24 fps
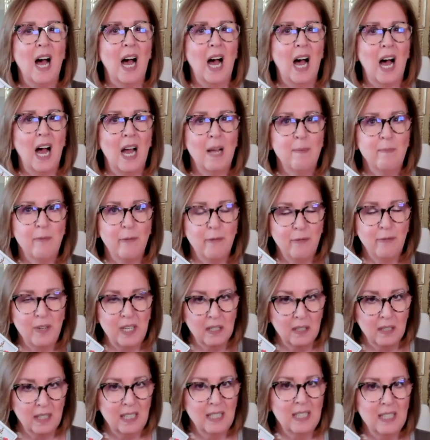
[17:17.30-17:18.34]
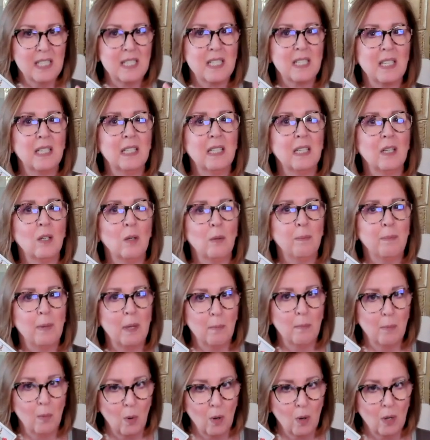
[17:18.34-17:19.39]
I'm feeling this a little
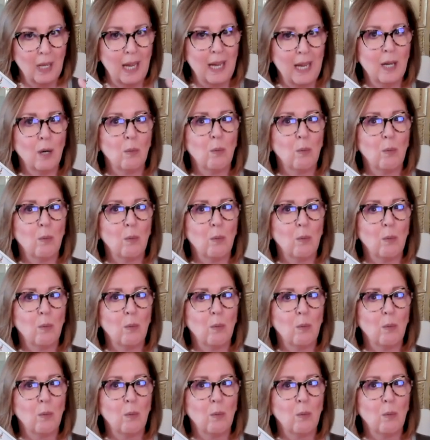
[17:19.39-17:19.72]
bit more like